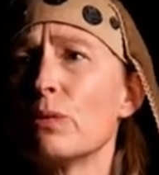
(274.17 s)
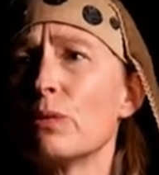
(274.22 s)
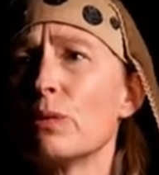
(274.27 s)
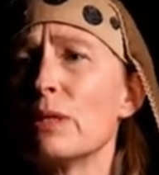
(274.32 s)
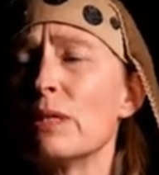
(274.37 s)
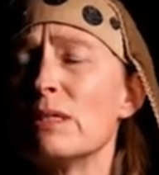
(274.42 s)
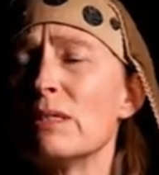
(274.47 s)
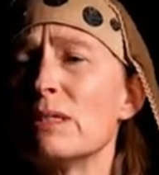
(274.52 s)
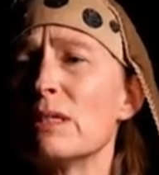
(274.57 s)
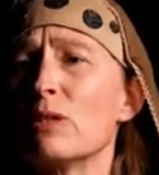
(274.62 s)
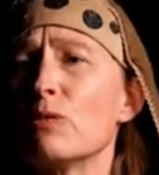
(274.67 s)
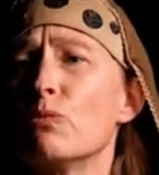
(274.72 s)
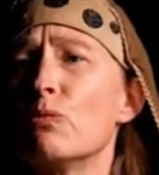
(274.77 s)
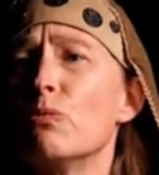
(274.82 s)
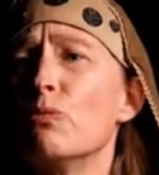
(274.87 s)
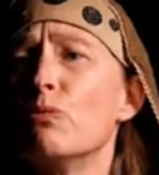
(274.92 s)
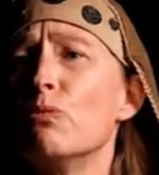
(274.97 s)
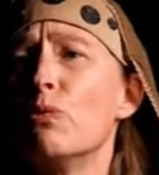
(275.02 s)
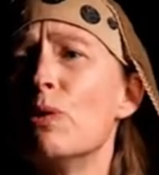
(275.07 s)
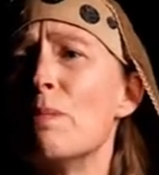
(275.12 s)
He said,
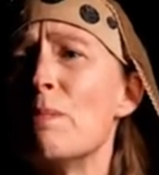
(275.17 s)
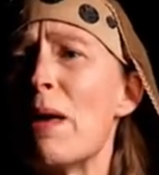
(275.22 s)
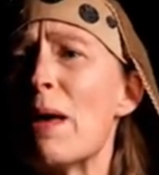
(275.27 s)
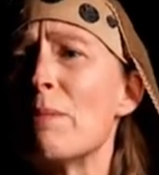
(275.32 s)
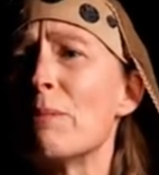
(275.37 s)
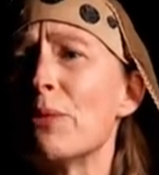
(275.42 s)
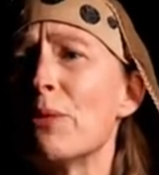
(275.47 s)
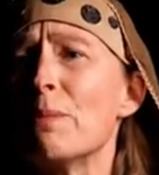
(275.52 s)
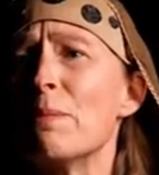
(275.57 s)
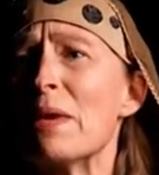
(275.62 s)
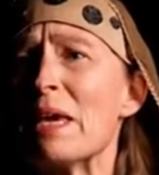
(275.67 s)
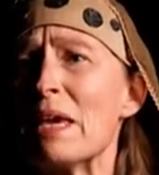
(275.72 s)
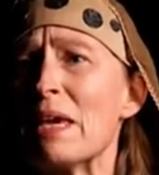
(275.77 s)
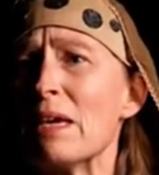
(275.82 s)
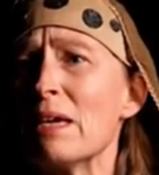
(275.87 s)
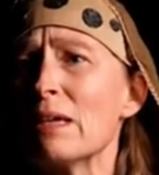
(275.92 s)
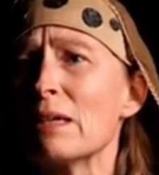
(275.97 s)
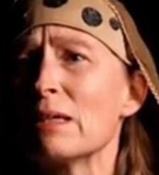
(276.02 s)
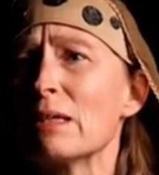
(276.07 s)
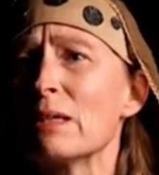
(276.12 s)
"Remember
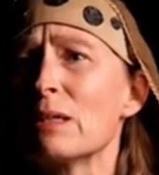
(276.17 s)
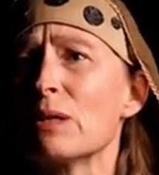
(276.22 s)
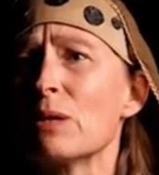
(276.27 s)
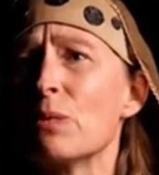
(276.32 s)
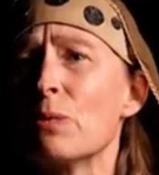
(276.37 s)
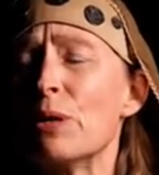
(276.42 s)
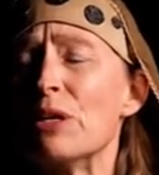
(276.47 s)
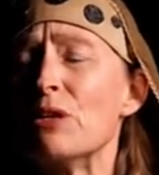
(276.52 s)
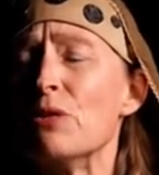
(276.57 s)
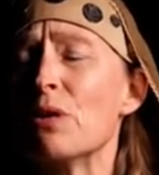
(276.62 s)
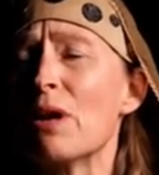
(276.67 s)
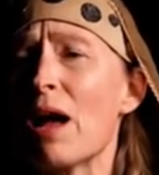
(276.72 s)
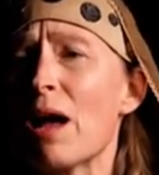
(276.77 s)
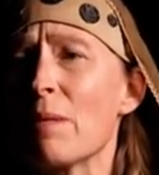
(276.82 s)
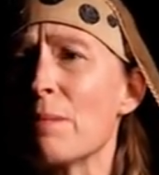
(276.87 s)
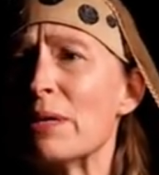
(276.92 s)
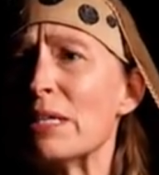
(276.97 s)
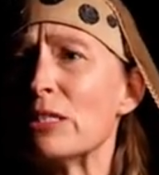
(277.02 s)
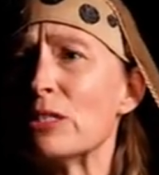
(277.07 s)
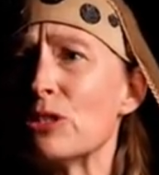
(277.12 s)
me when you come
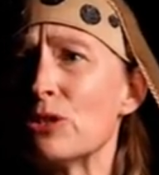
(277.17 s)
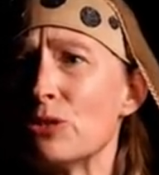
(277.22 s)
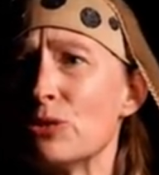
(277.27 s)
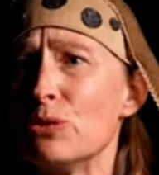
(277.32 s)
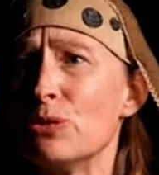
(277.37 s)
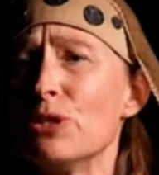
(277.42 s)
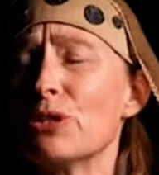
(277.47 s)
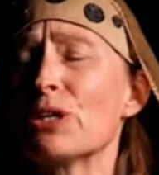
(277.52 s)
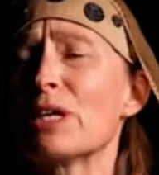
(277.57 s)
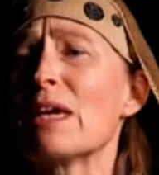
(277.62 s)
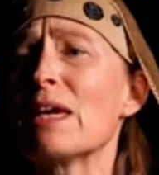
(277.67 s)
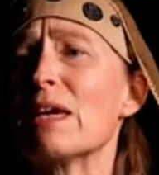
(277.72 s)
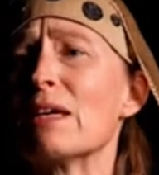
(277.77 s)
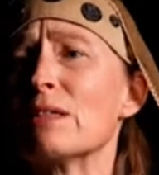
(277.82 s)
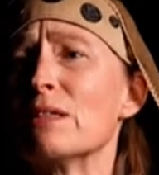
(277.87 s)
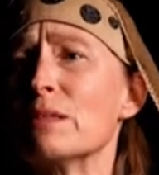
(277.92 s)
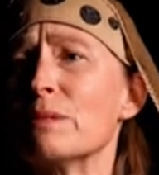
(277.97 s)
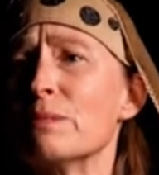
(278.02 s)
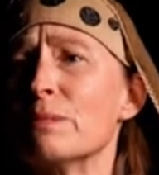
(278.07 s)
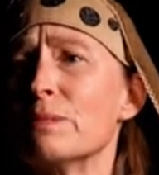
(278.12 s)
into your
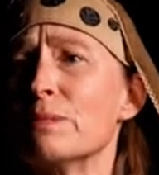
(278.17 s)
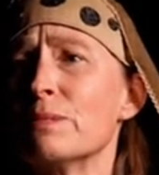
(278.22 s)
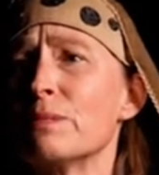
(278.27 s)
kingdom."